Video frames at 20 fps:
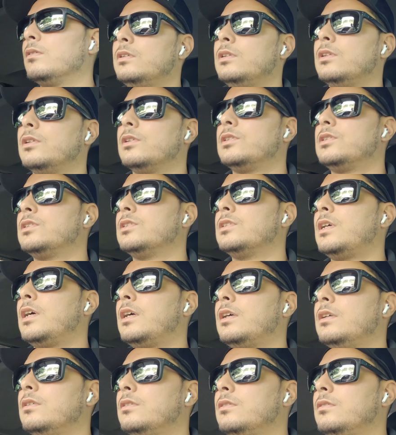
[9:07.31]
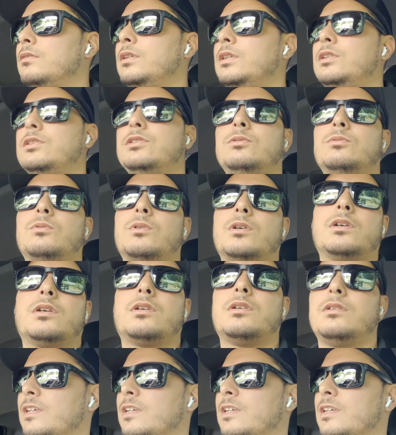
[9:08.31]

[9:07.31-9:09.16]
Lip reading: You know, this is not easy work.